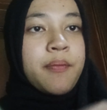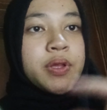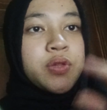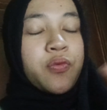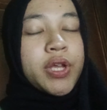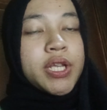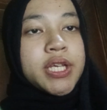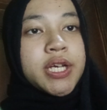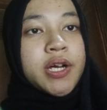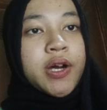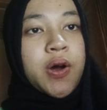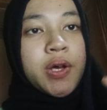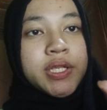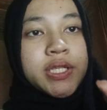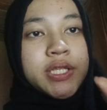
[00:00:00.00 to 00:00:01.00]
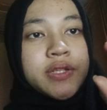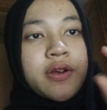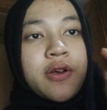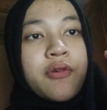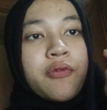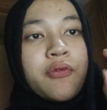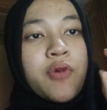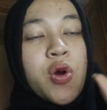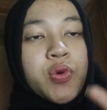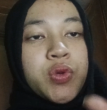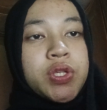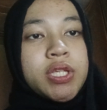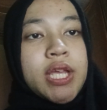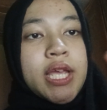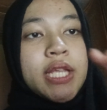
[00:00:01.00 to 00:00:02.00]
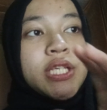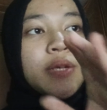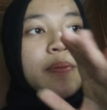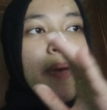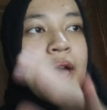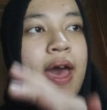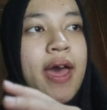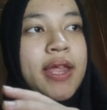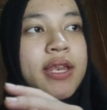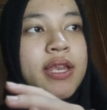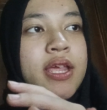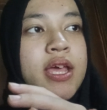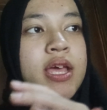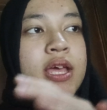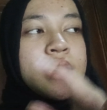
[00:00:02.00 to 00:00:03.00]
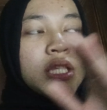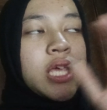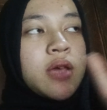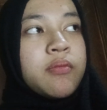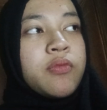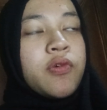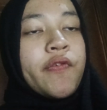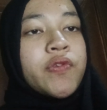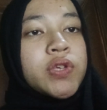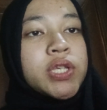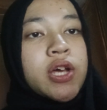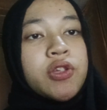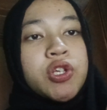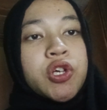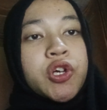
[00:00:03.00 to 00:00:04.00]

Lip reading: But when costs rose in Japan, they moved to South